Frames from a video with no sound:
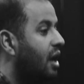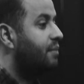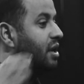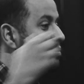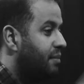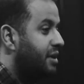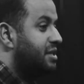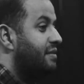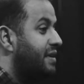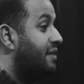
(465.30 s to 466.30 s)
No, I'm going to put
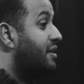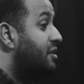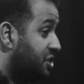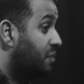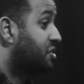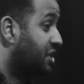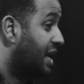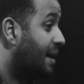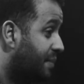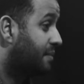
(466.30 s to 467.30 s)
myself out there and see what's
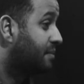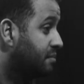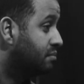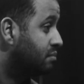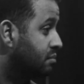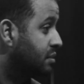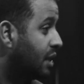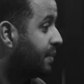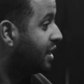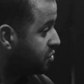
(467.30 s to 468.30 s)
going to happen.
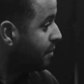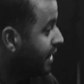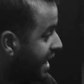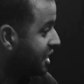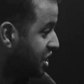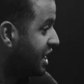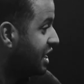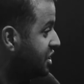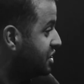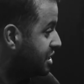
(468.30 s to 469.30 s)
Because we might actually
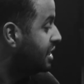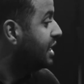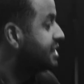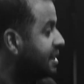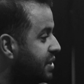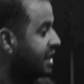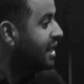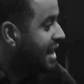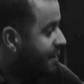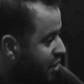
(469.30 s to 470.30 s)
get something
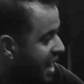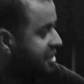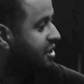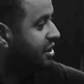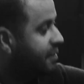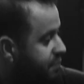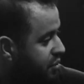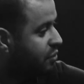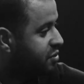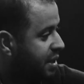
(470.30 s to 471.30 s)
that practically
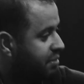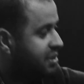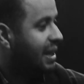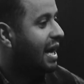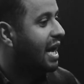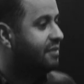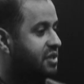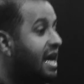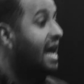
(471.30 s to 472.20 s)
improves people's lives,